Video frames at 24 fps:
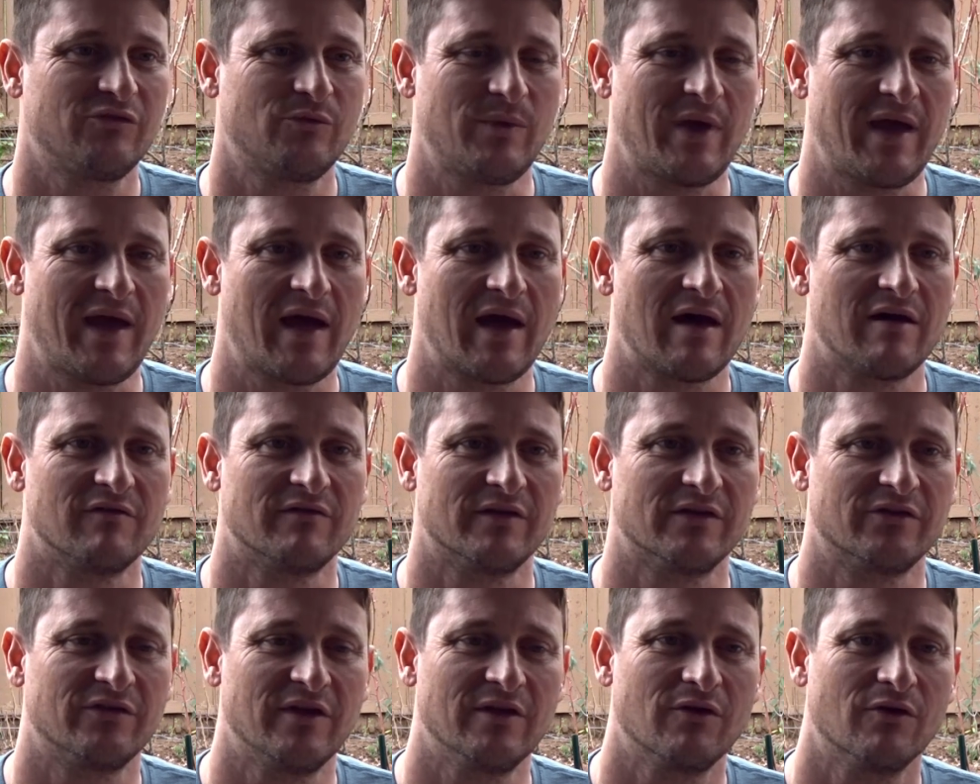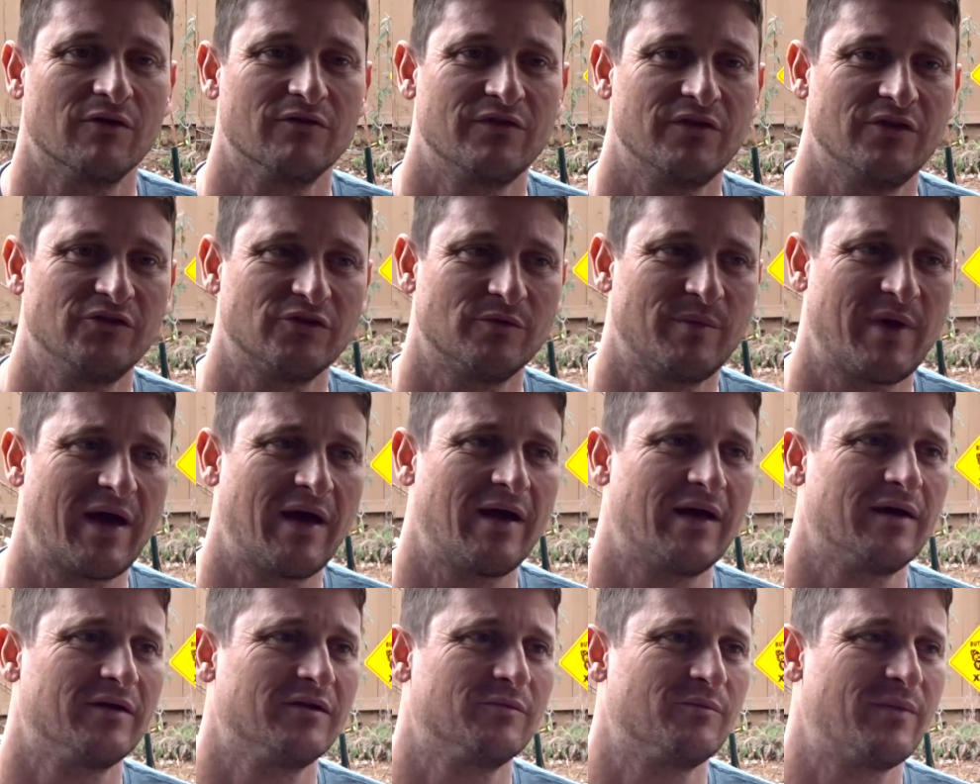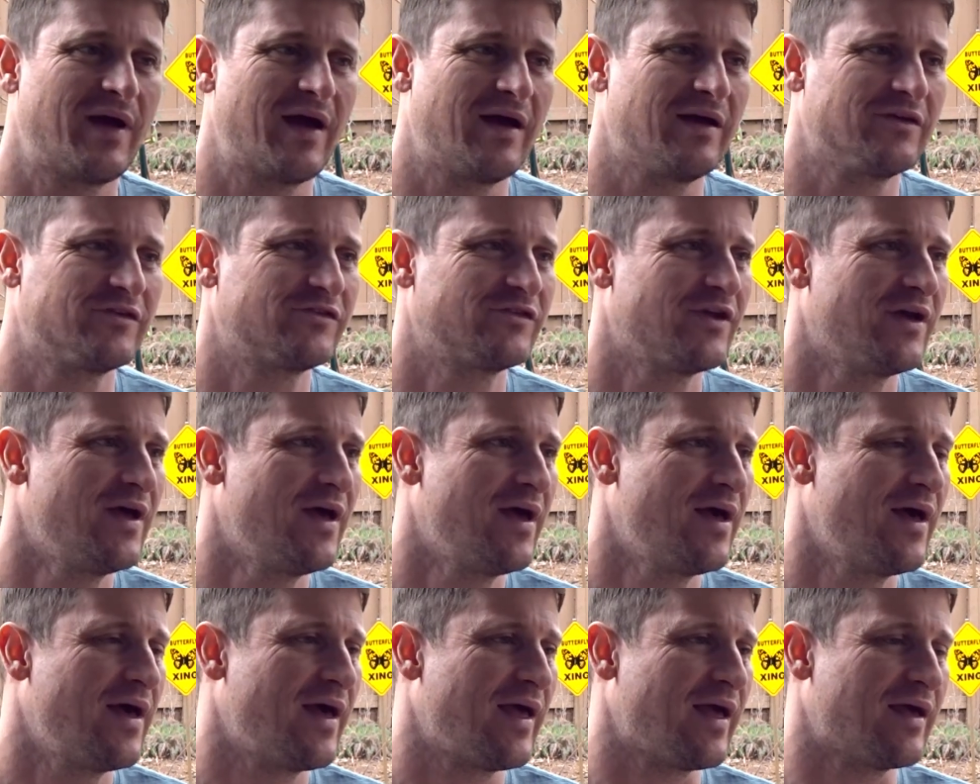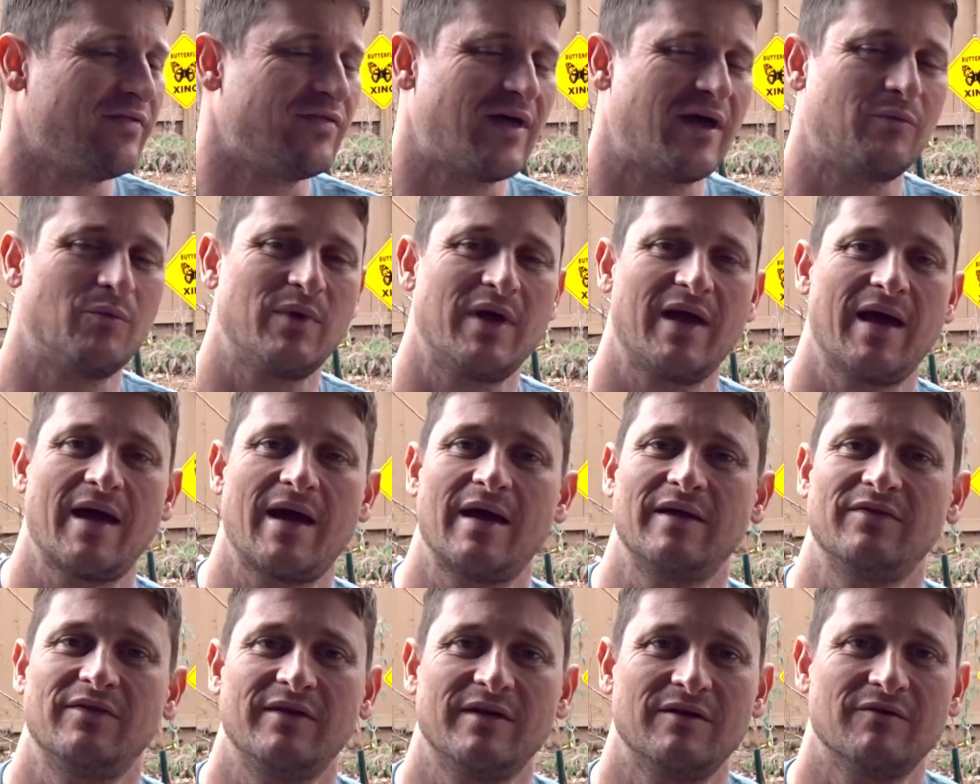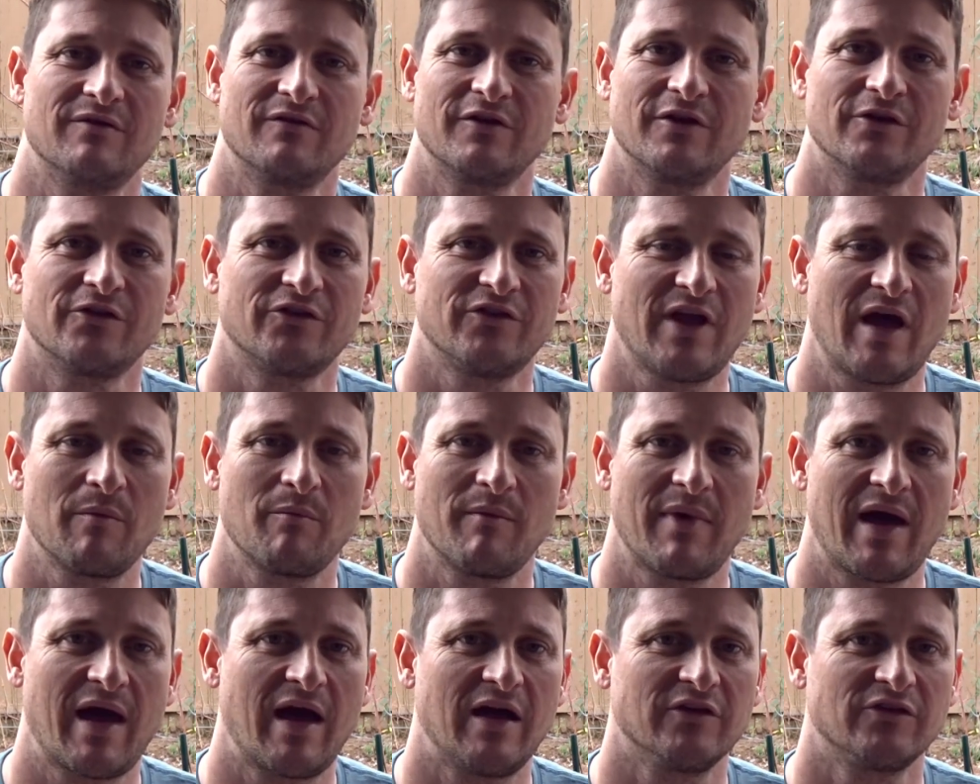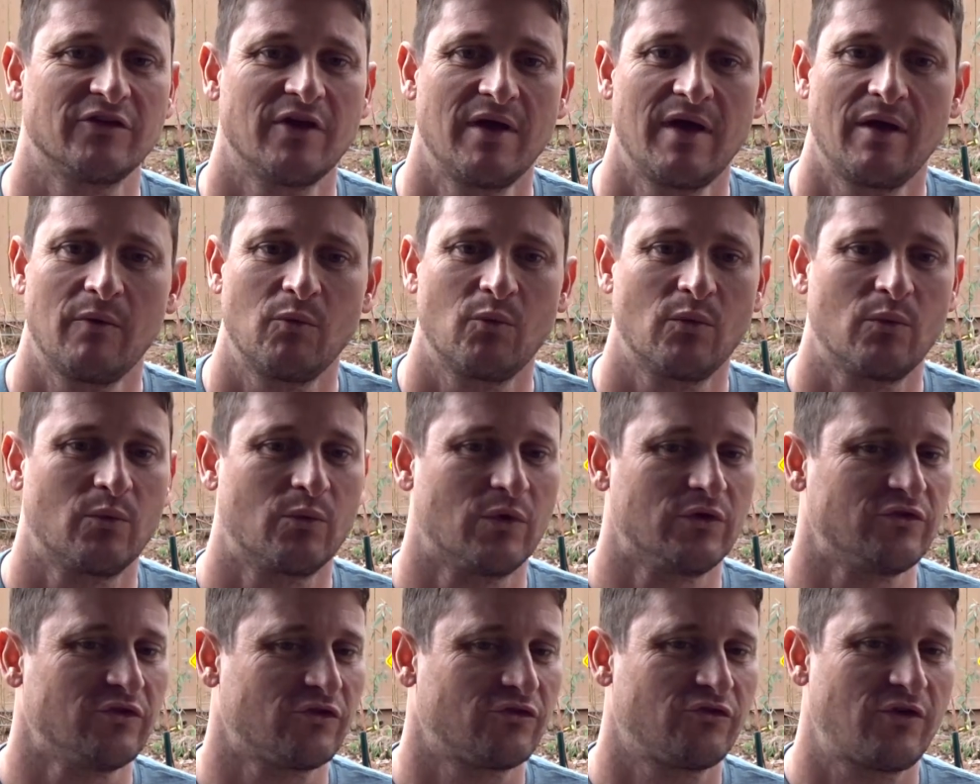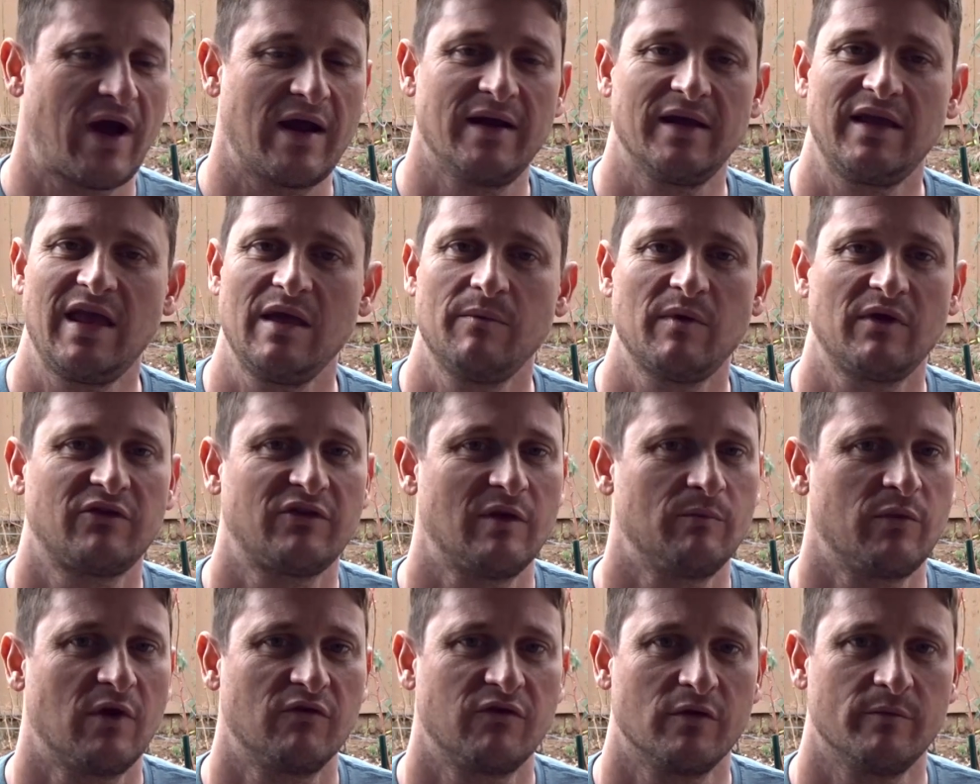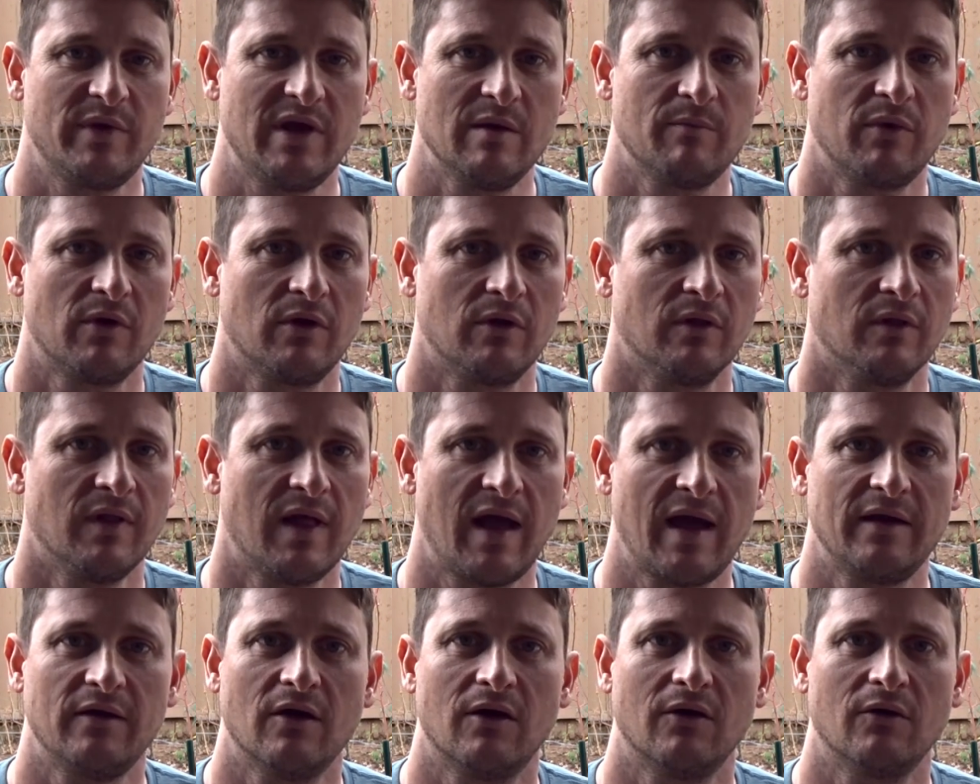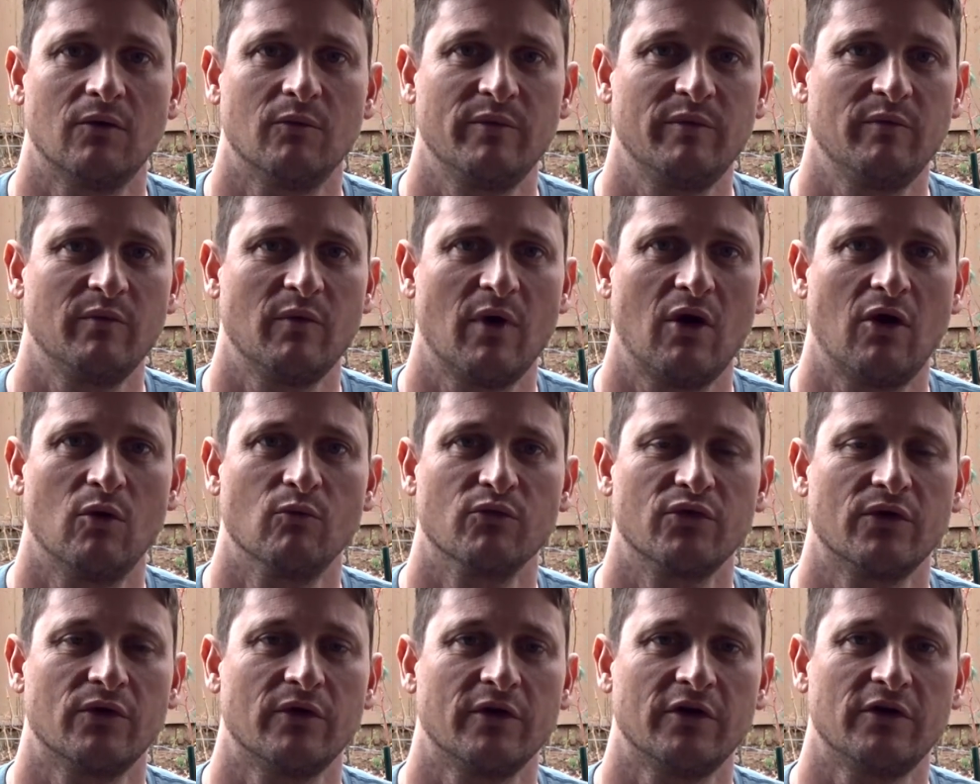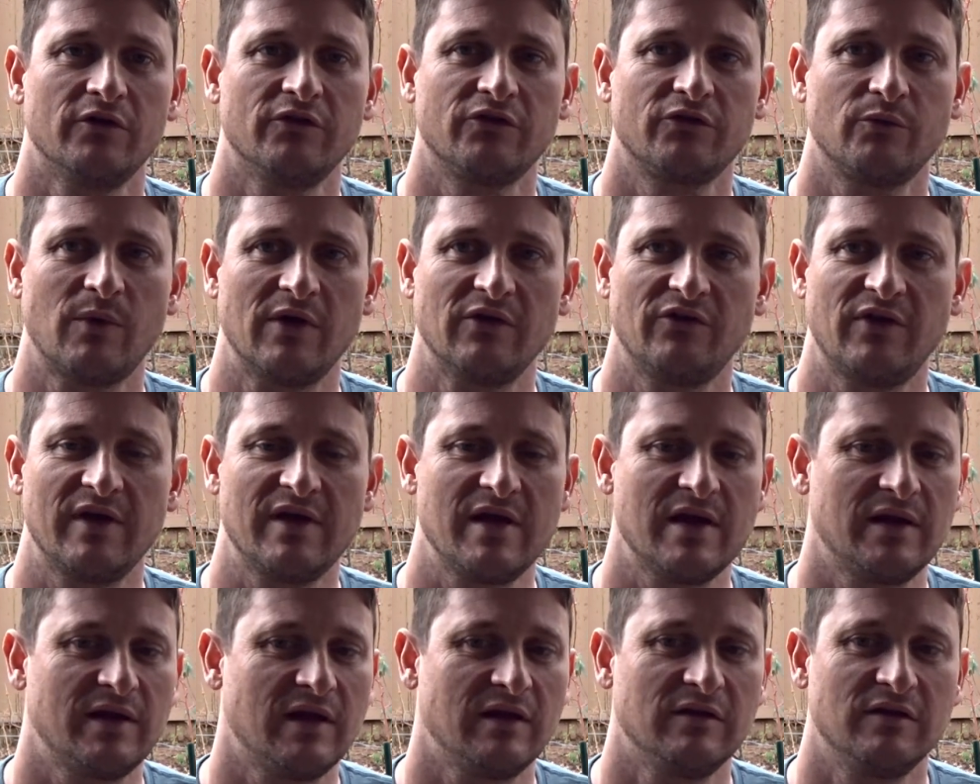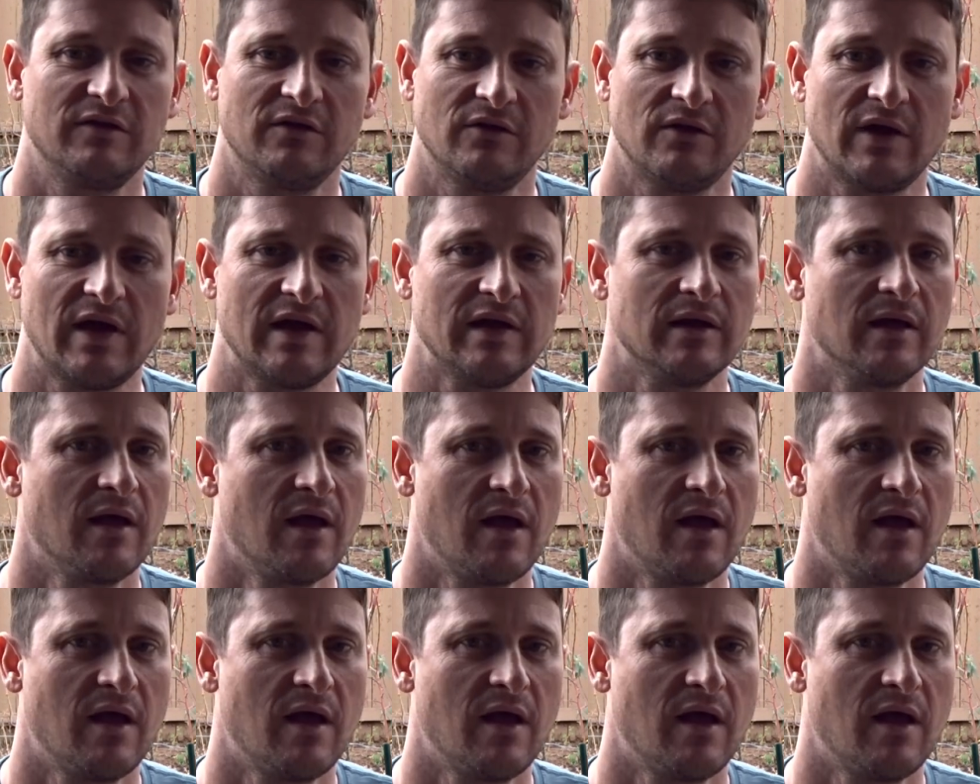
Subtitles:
we have a single infusion mash, and then we have the reverse step mash. We're just trying to keep it simple for people. I know home brewers, once they get into it,